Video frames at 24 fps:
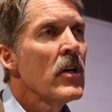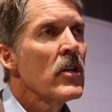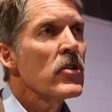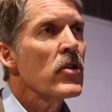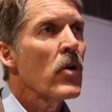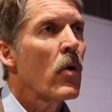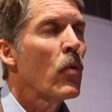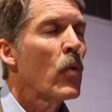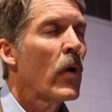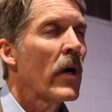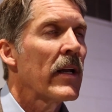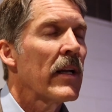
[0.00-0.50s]

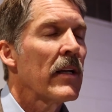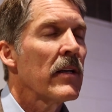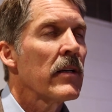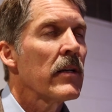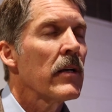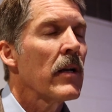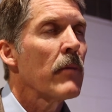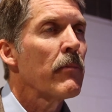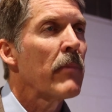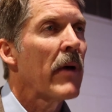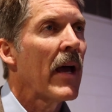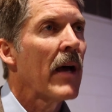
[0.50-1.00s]
So what
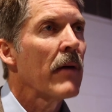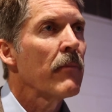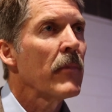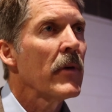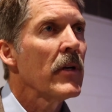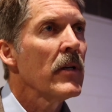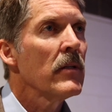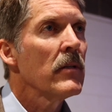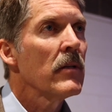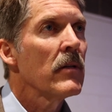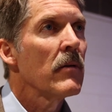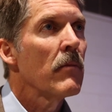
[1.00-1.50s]
ended up
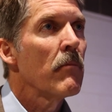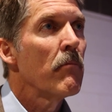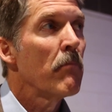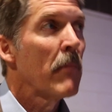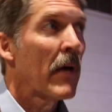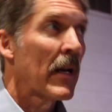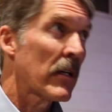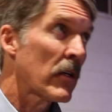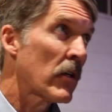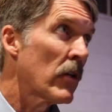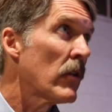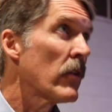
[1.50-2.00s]
happening?
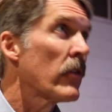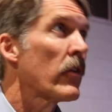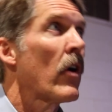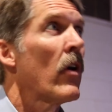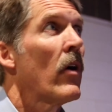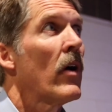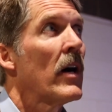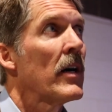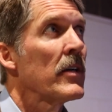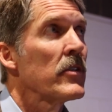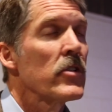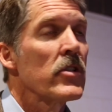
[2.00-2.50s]
Medical
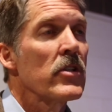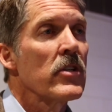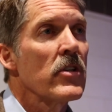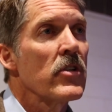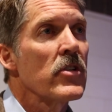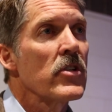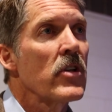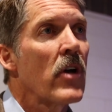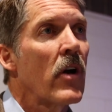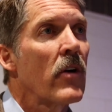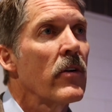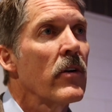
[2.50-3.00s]
costs
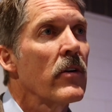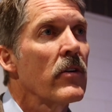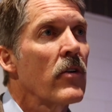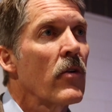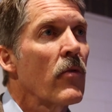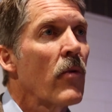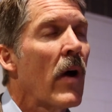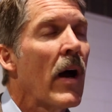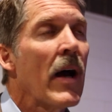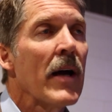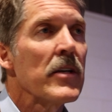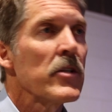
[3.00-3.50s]
just started to
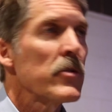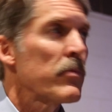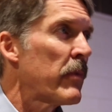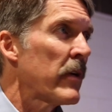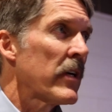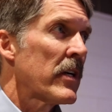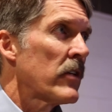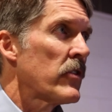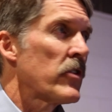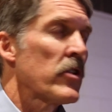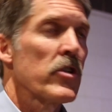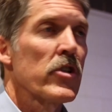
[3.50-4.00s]
rise
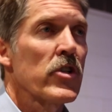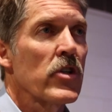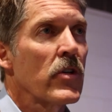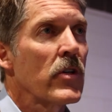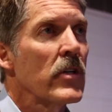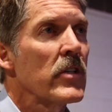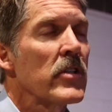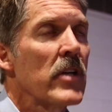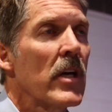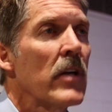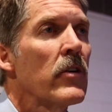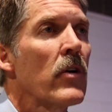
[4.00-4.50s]
because
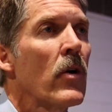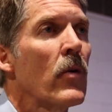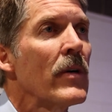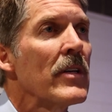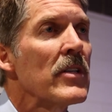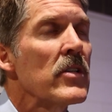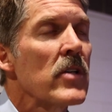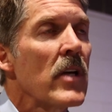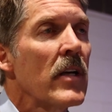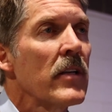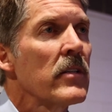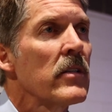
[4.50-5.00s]
insurance had no
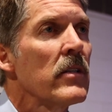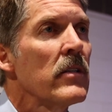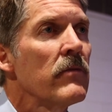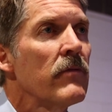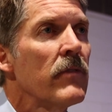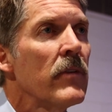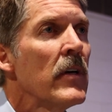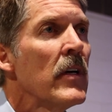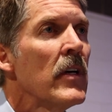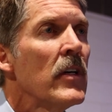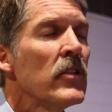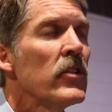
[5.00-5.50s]
incentive
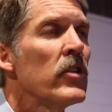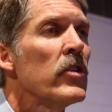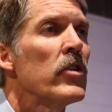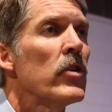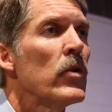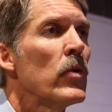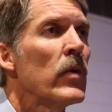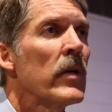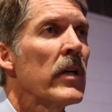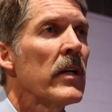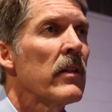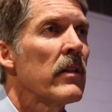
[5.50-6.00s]
to
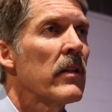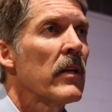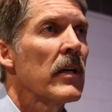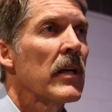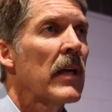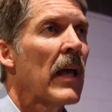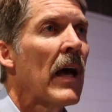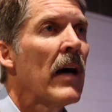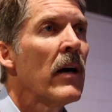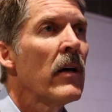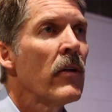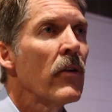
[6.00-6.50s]
do
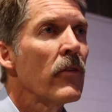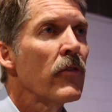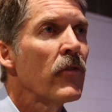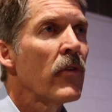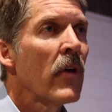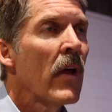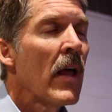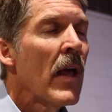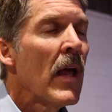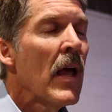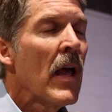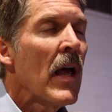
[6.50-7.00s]
anything else.
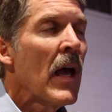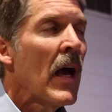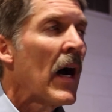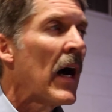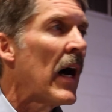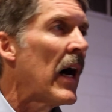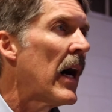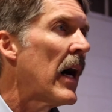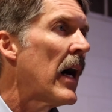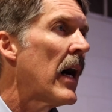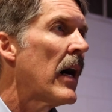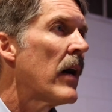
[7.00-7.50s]

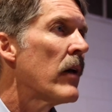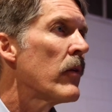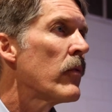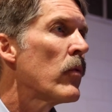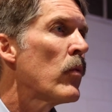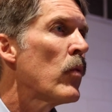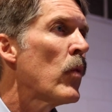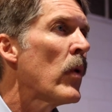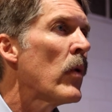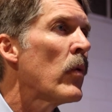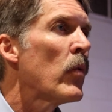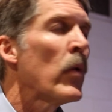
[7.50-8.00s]

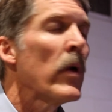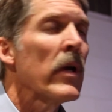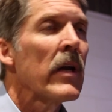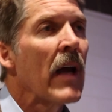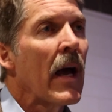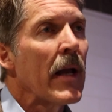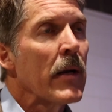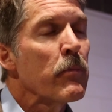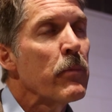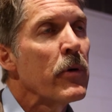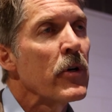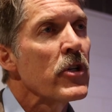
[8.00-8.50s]
We
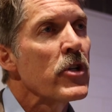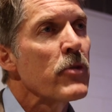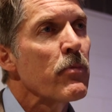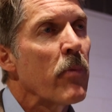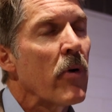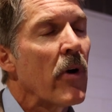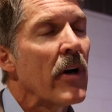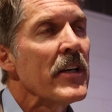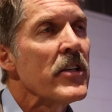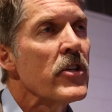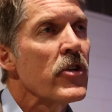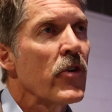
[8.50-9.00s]
got to push
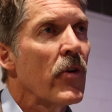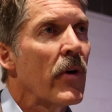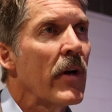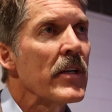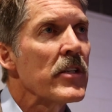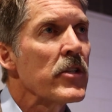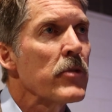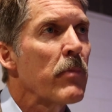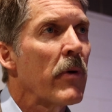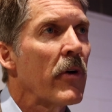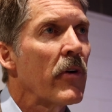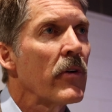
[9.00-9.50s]
price
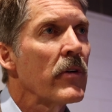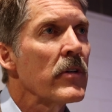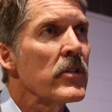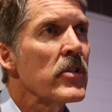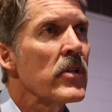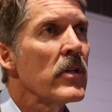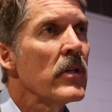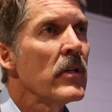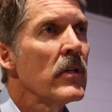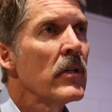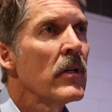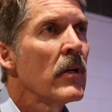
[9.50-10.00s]

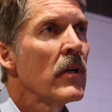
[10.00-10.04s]
transparency.